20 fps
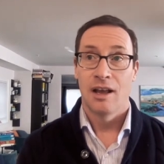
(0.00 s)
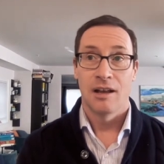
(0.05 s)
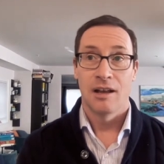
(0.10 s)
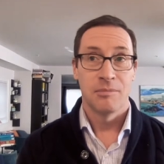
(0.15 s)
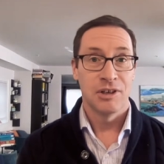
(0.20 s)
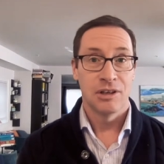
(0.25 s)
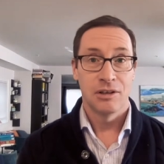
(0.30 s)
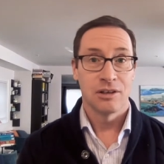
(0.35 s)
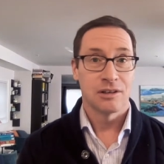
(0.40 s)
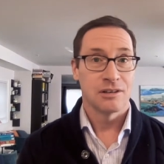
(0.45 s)
I
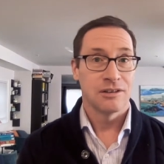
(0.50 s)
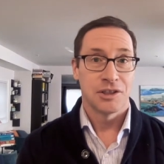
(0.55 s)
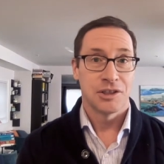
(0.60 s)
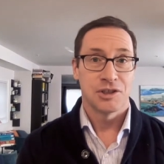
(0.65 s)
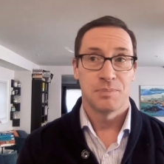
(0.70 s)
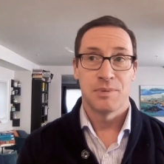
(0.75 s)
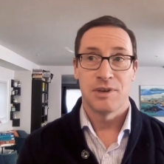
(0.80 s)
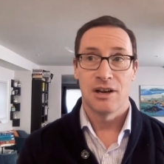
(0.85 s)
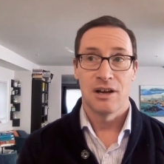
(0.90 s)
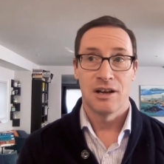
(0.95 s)
mean, look,
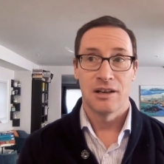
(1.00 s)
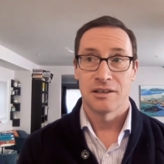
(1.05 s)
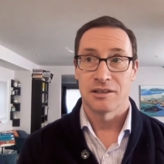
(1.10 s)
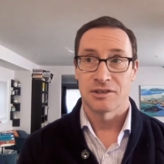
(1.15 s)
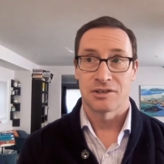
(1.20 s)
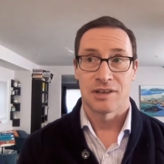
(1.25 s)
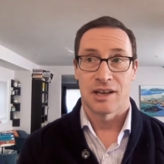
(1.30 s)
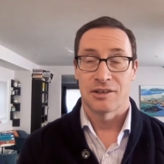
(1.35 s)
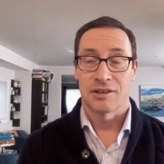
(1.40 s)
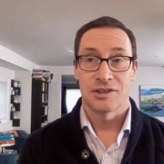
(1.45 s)
let's be
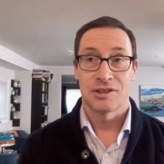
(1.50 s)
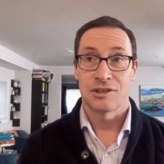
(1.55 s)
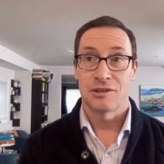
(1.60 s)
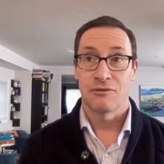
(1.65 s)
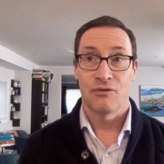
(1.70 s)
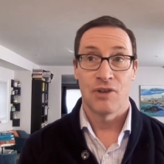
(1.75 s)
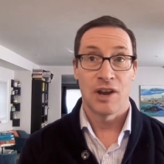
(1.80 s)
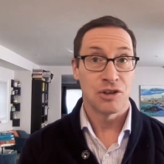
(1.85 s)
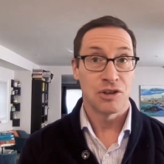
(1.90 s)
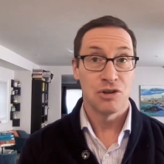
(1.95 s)
honest. How does it
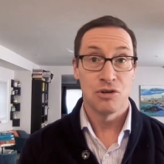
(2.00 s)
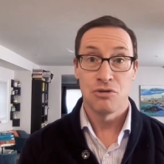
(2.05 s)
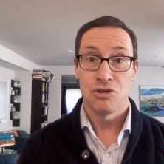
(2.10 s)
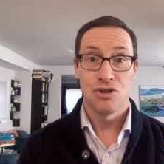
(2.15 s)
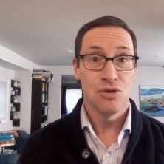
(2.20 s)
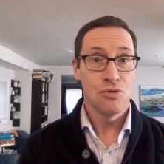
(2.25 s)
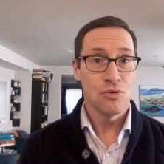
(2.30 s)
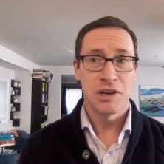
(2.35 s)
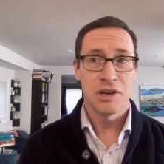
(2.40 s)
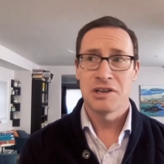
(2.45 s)
affect you?
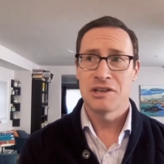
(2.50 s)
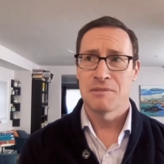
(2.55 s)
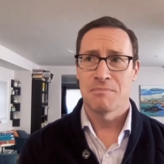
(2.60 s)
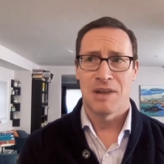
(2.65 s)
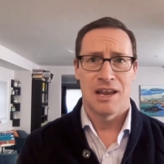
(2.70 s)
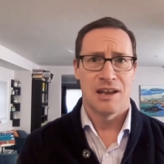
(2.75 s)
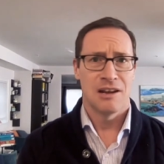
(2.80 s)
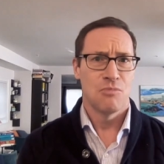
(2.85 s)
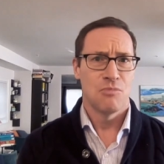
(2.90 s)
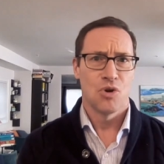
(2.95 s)
You can
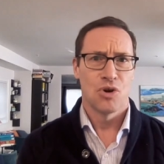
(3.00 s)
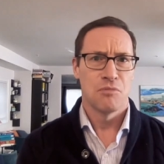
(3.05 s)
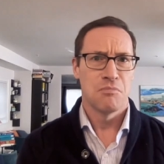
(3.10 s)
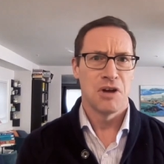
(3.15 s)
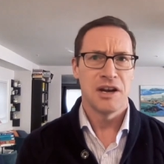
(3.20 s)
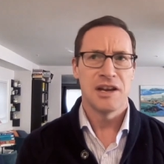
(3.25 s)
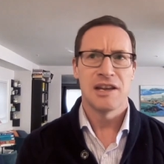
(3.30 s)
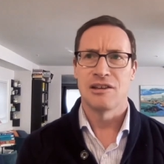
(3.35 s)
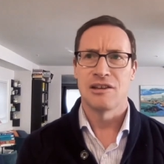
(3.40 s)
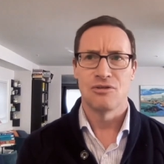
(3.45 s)
demand more
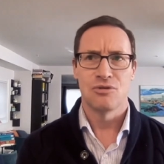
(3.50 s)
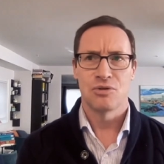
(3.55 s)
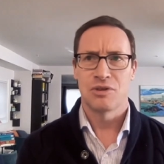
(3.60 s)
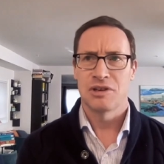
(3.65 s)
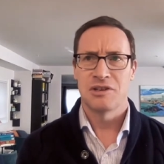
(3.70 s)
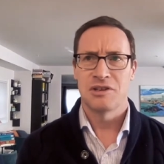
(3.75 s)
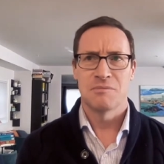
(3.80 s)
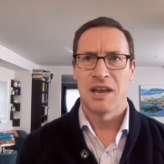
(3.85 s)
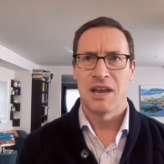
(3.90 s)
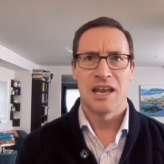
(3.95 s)
money, you
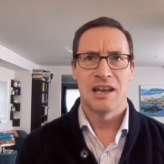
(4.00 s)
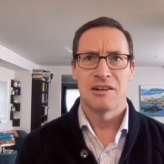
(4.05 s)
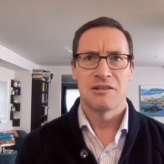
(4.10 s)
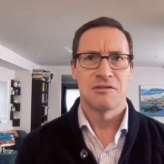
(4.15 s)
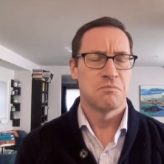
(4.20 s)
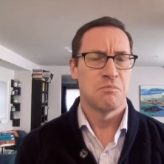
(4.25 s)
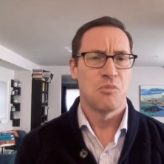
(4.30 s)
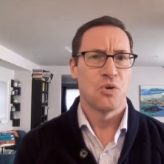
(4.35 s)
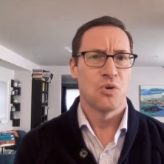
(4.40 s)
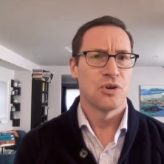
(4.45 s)
can
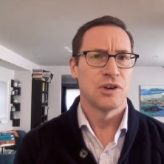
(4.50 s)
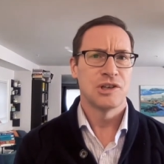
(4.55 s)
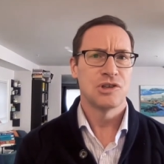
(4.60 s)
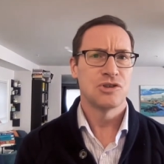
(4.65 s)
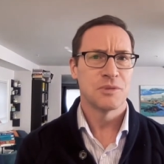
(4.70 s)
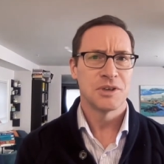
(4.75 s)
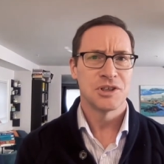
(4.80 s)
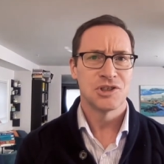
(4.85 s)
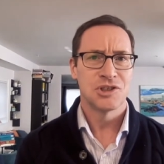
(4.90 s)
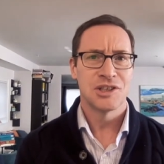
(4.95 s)
demand more
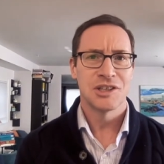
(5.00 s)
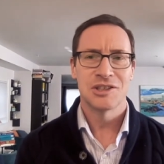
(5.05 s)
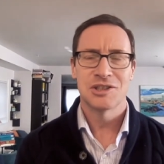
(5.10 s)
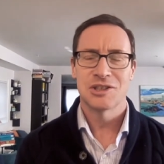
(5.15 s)
interesting